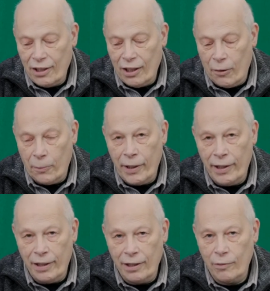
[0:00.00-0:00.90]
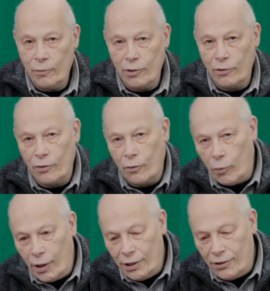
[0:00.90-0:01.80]
up here where all the
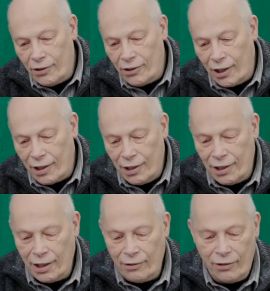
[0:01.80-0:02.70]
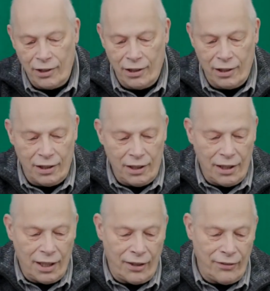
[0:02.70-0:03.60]
weight is sagging down there,
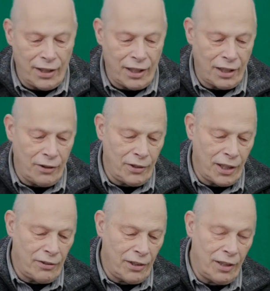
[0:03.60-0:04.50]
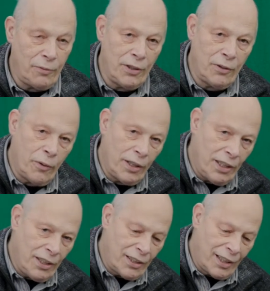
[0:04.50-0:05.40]
and then I go down here where the weight
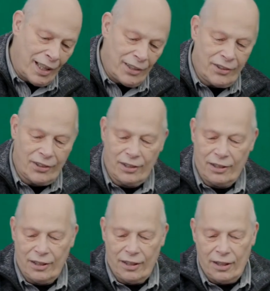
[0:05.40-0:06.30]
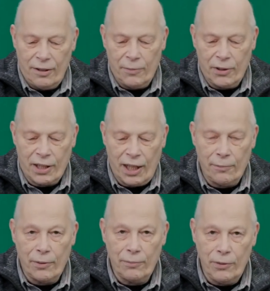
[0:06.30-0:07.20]
is less. But the
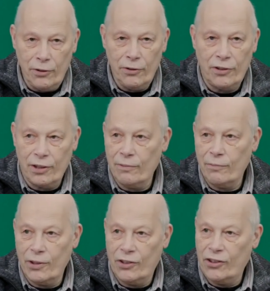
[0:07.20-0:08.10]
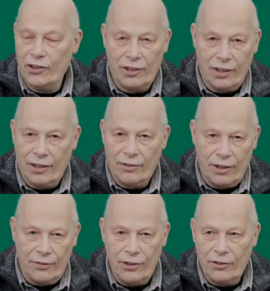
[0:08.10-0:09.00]
camera I'm using, which
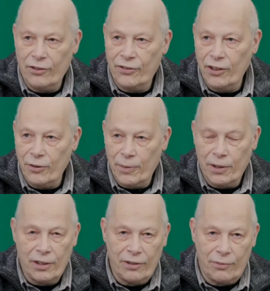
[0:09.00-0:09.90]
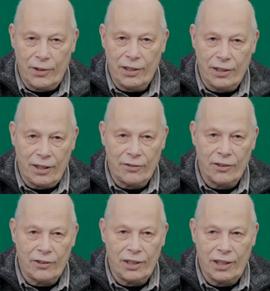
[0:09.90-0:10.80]
I've used a few, but the rig that I've
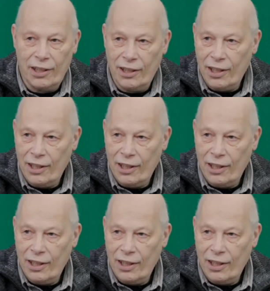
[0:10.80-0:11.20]
got here